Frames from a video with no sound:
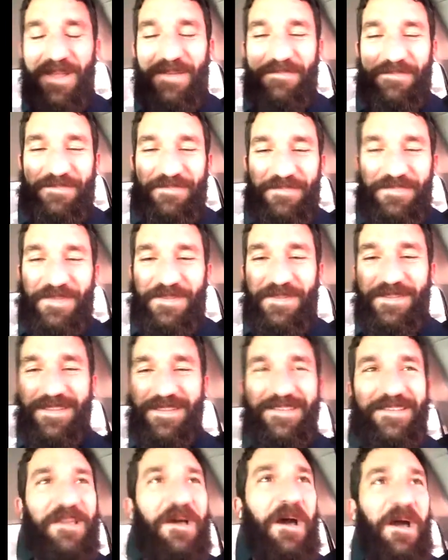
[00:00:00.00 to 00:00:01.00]
cocky or
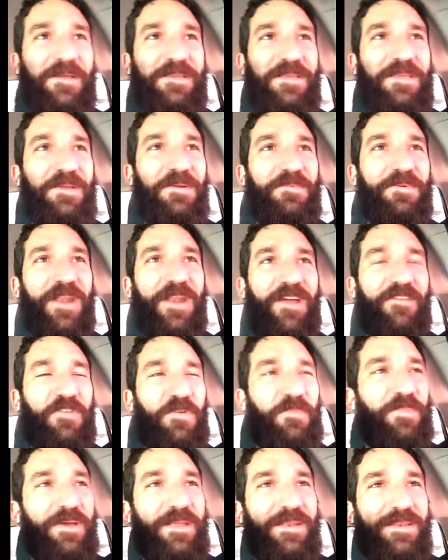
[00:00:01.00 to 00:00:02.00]
whatever, but you
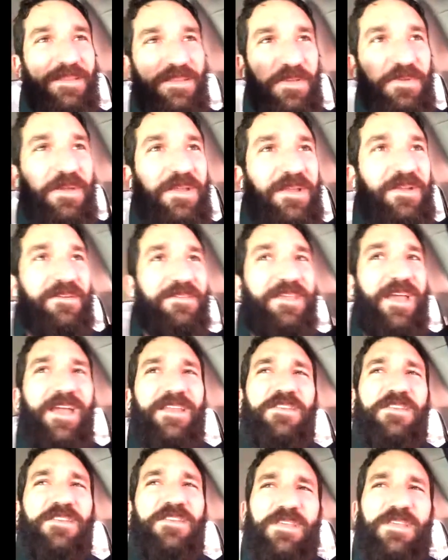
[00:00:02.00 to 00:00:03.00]
hear that and you think,
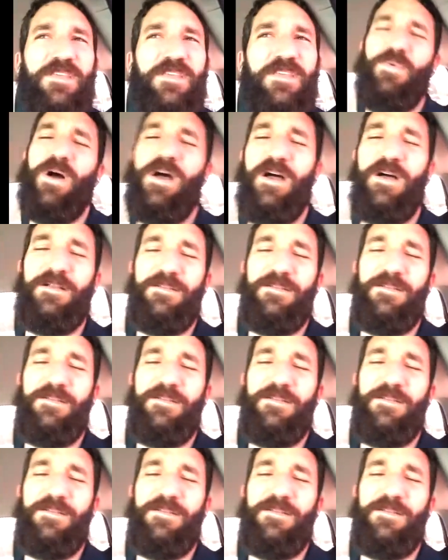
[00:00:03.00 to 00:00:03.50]
well, I'm